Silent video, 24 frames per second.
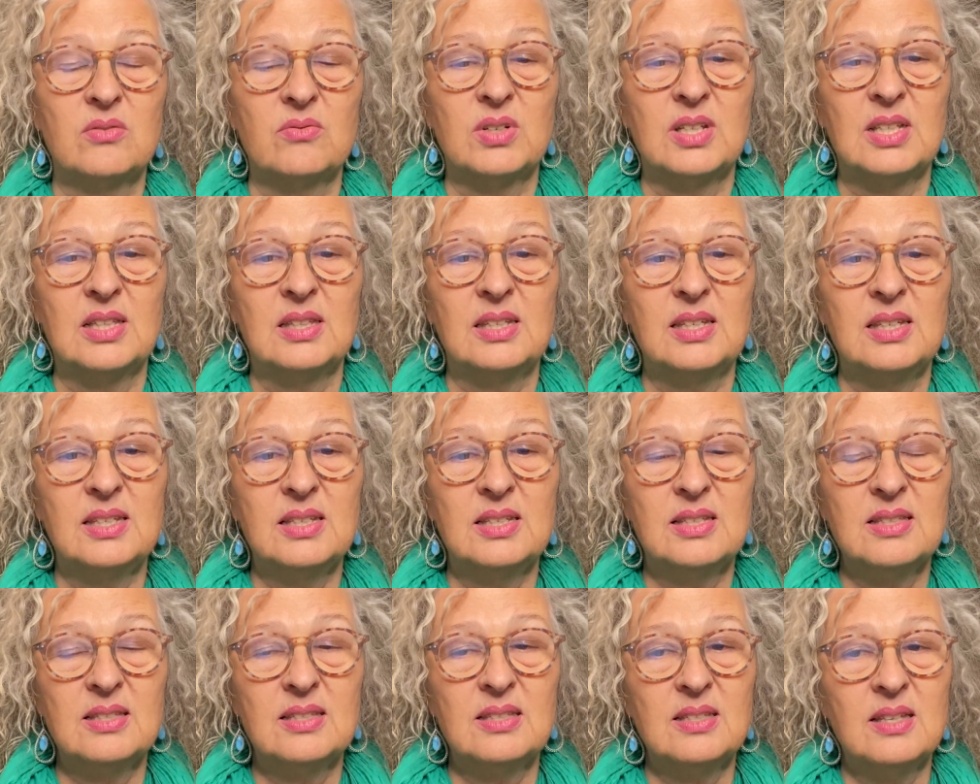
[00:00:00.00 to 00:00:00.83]

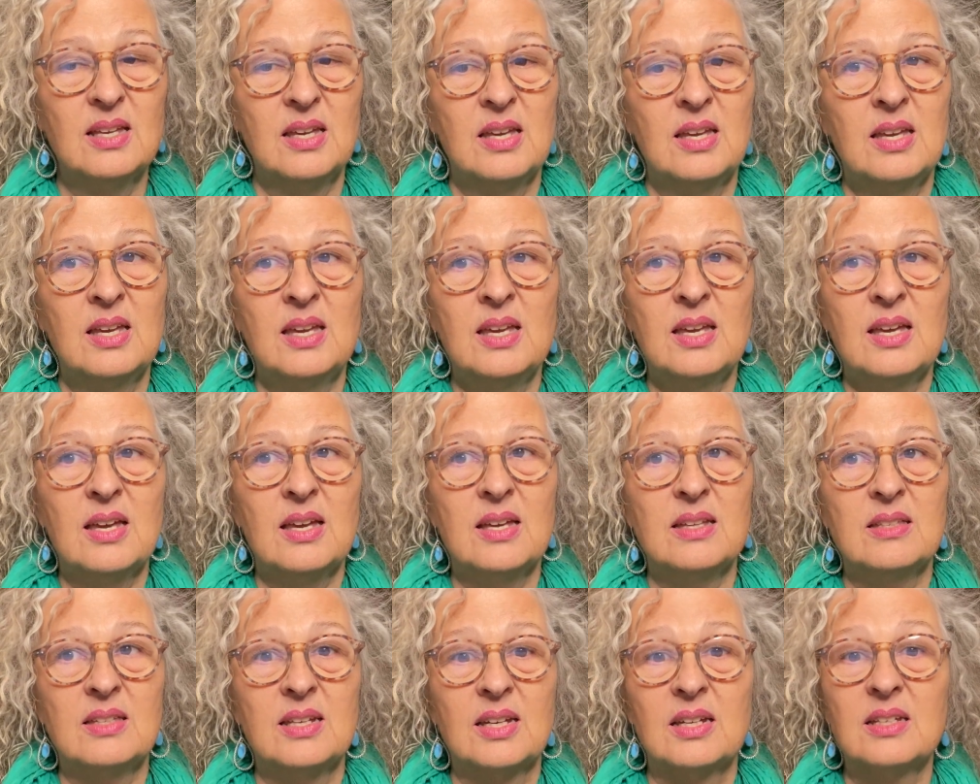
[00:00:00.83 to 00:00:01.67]
release
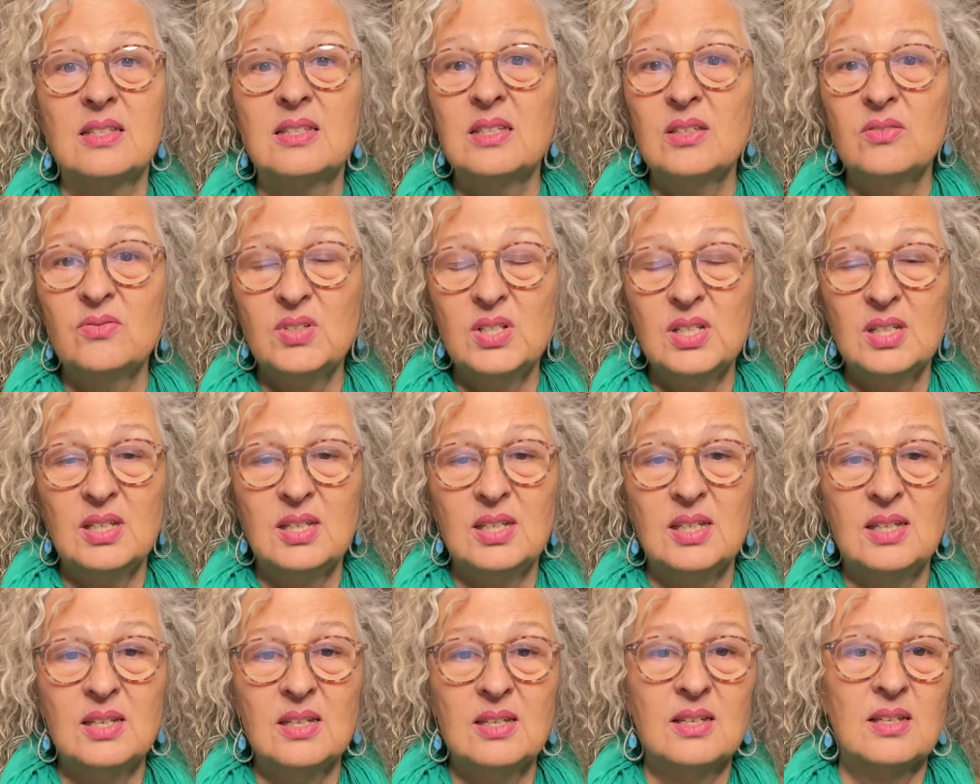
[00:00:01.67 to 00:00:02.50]

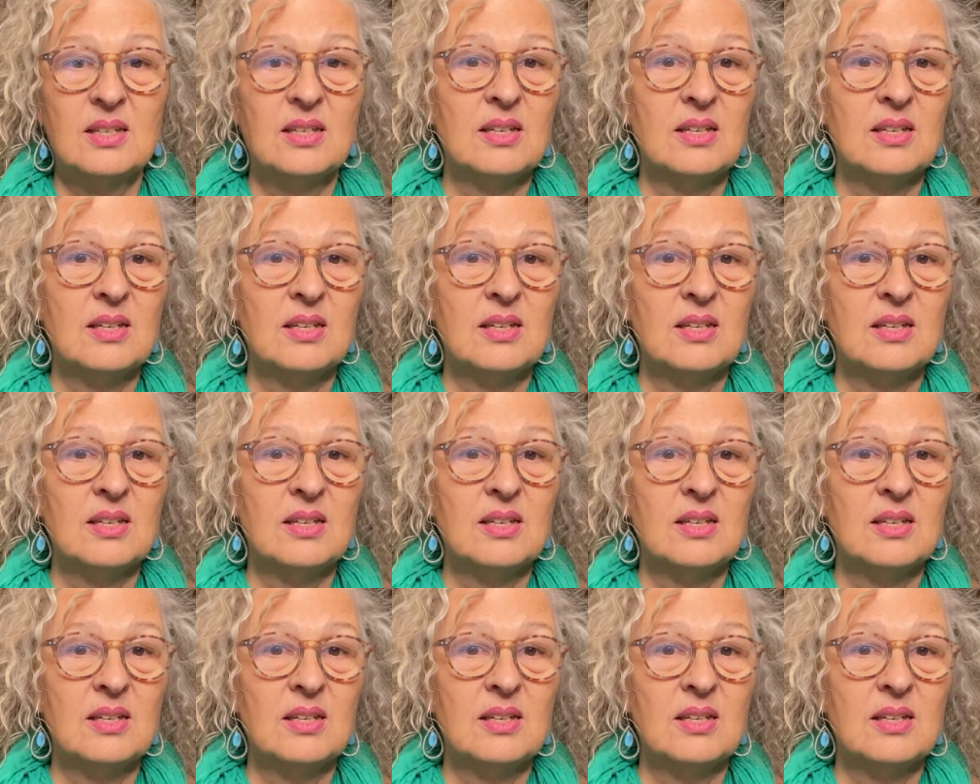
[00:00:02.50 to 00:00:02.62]
negativity,